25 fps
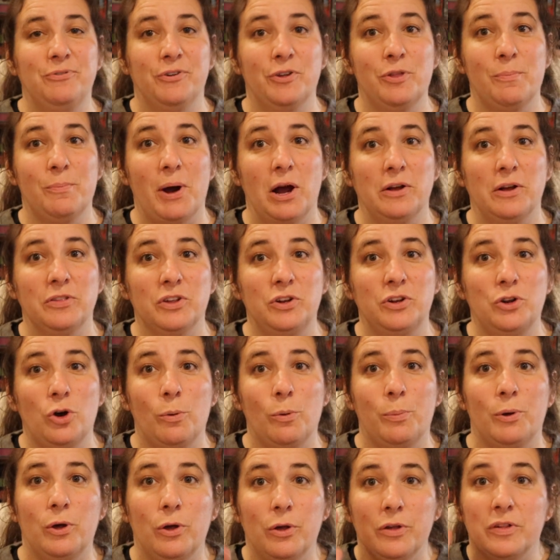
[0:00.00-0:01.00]
for the Barnes &
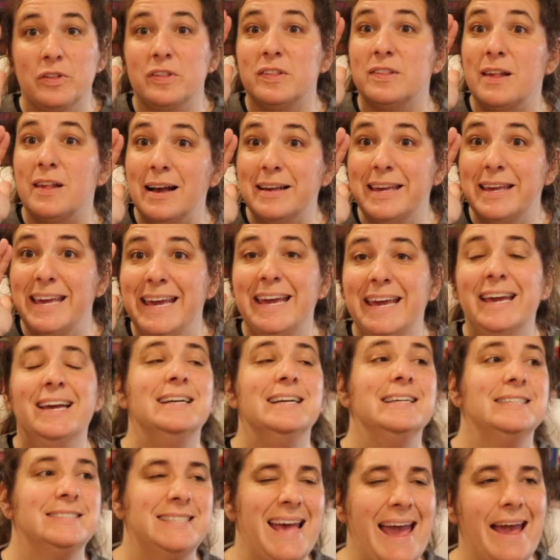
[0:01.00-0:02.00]
Noble sucky
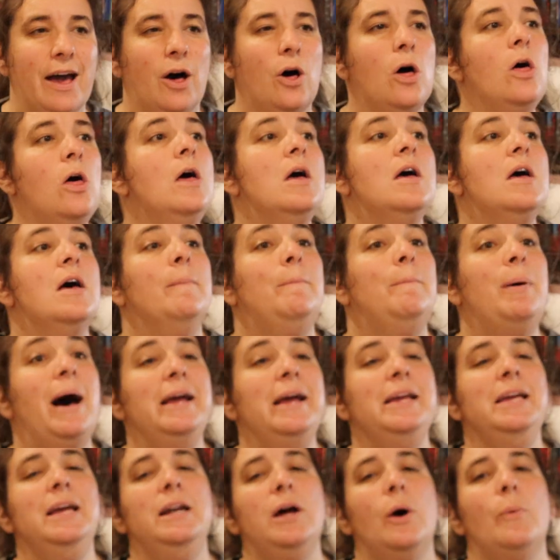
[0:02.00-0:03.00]
sale.
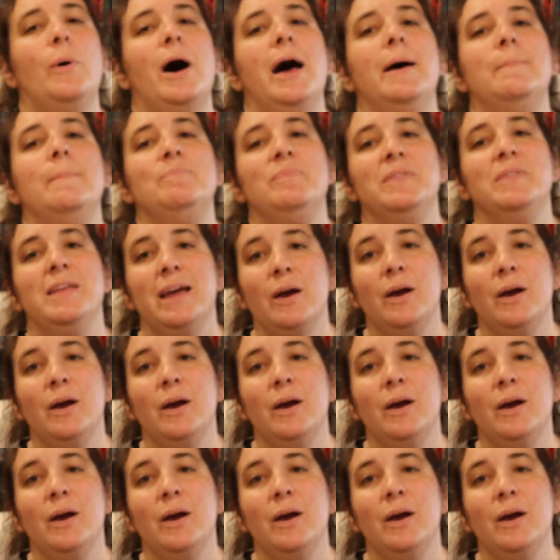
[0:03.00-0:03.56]
But you know what?